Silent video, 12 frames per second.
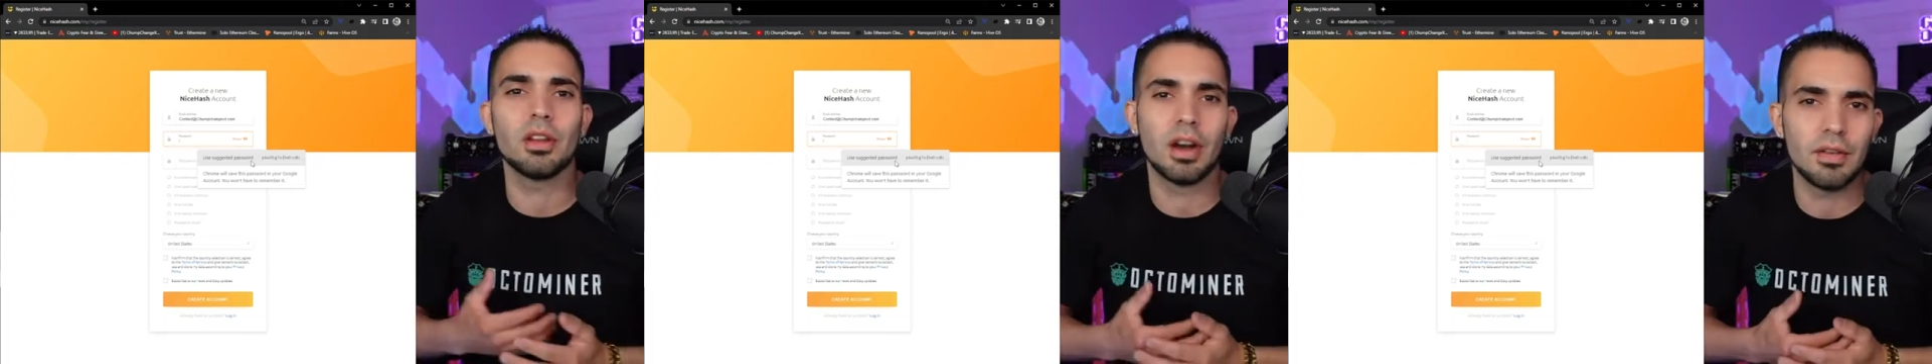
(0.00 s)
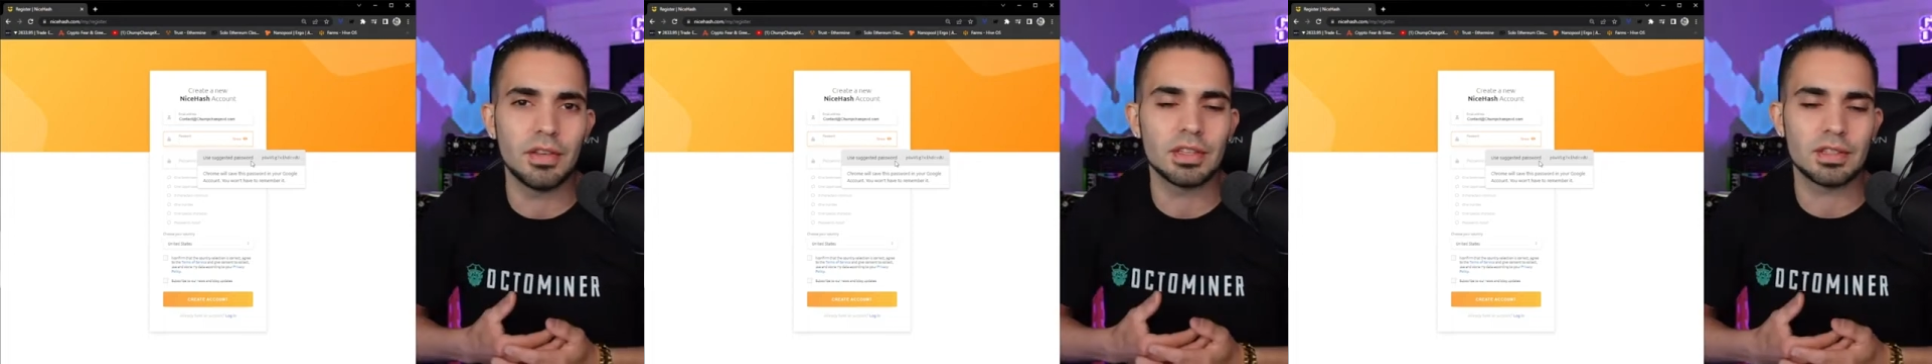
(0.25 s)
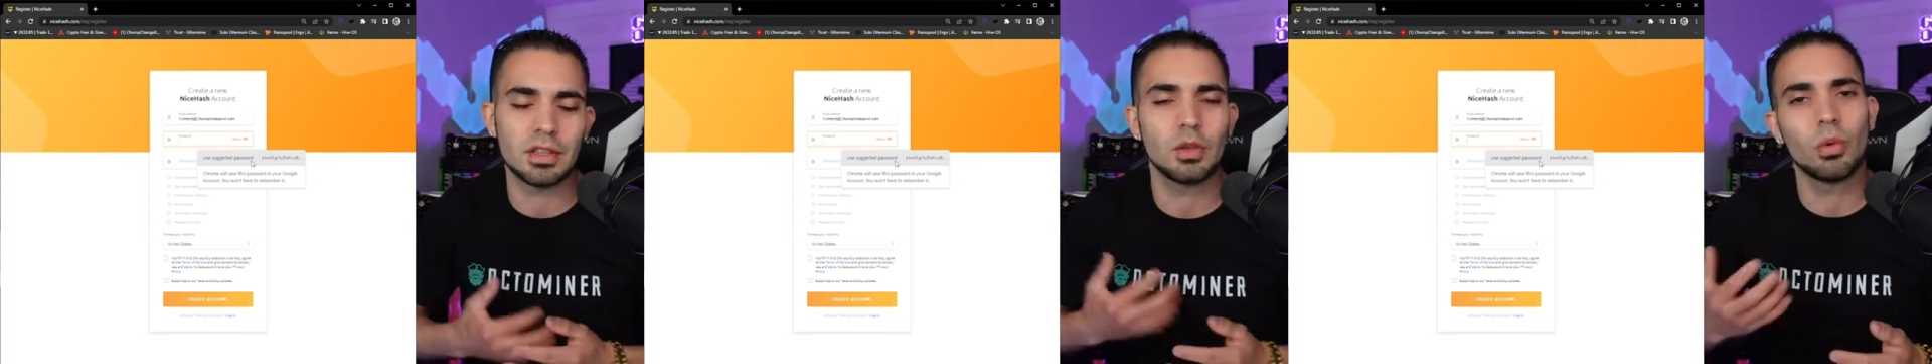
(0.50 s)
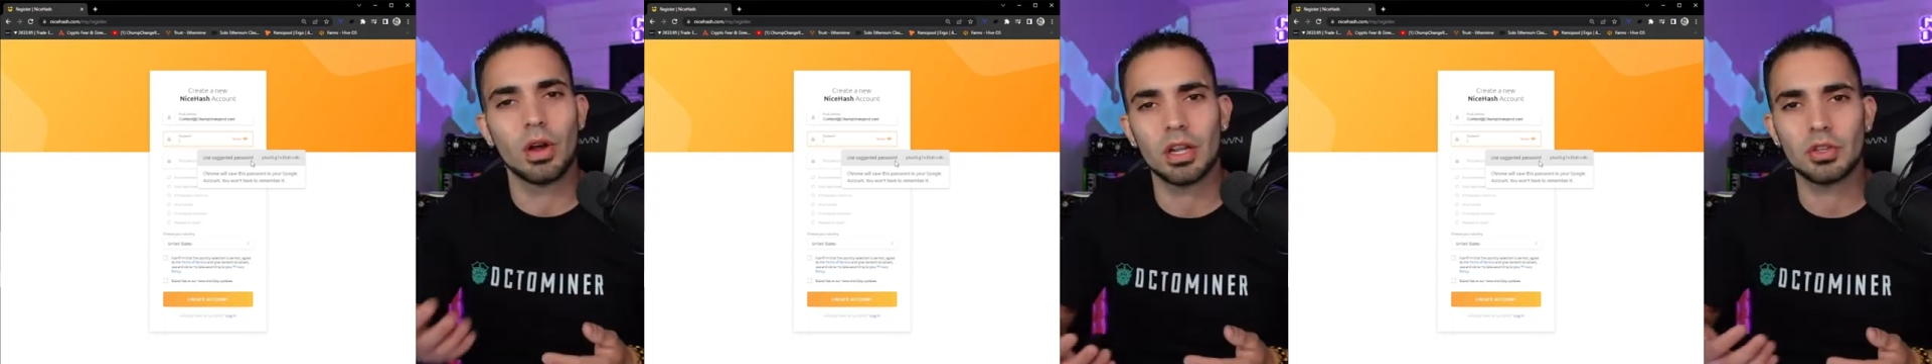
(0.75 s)
obviously, you
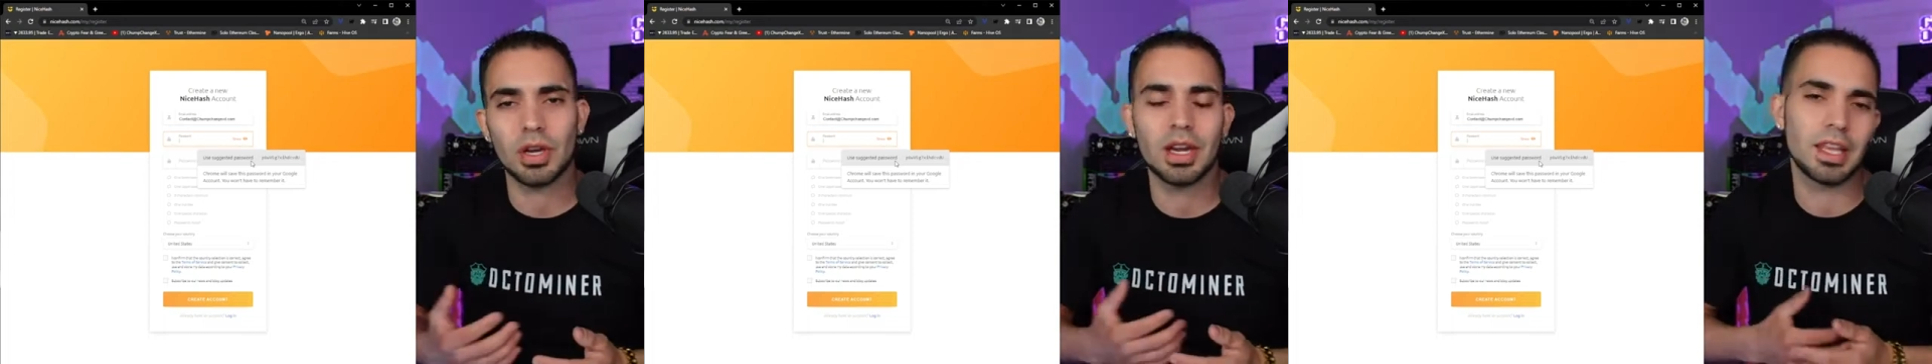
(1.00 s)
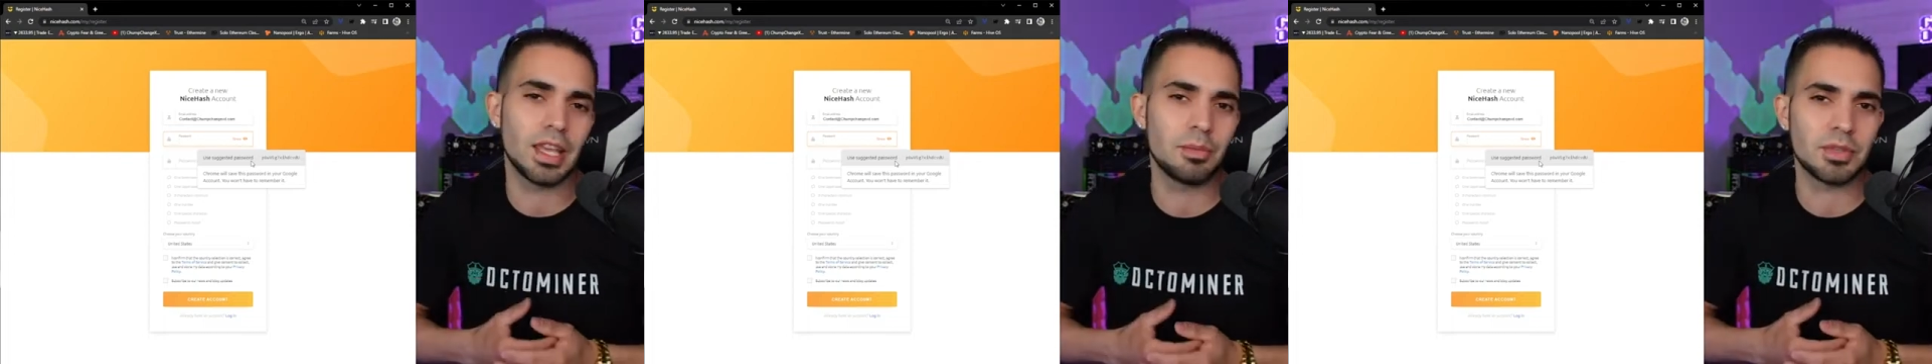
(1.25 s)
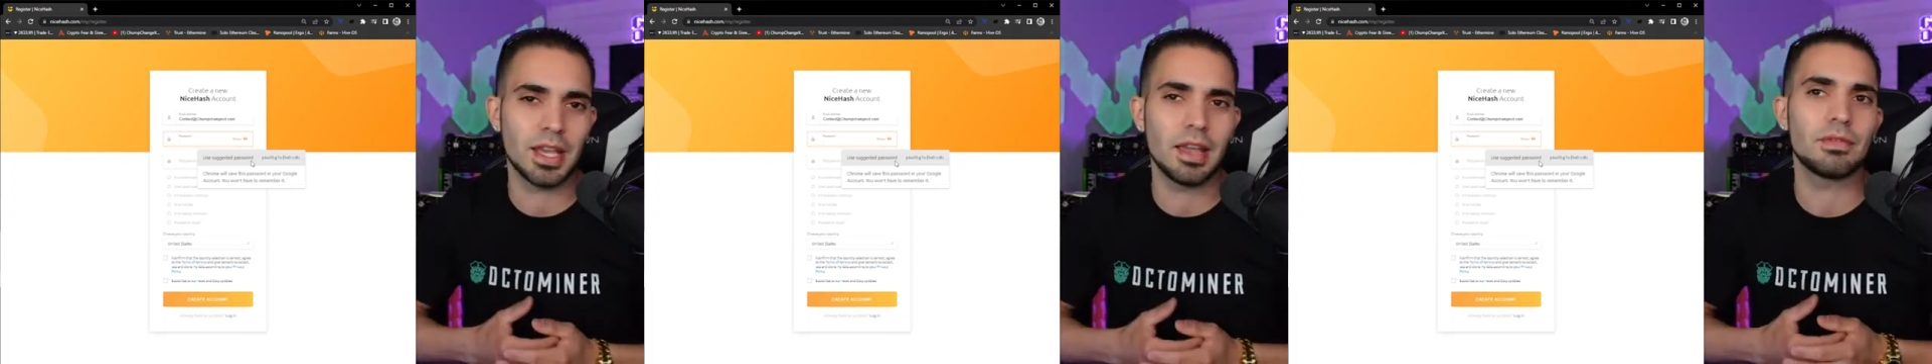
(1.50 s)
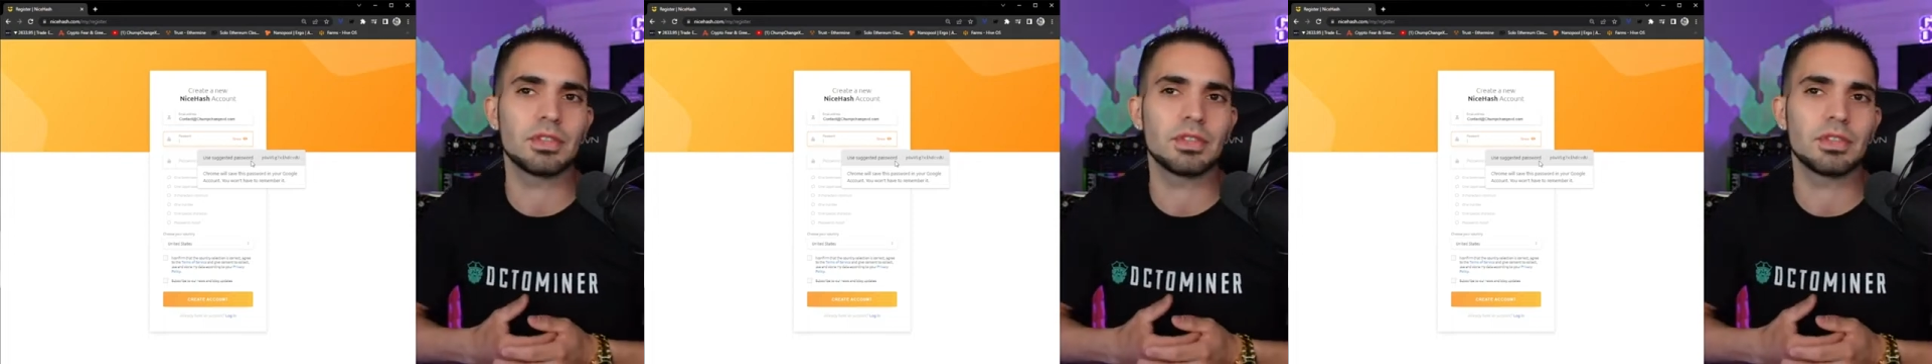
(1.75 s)
want to try to keep safe.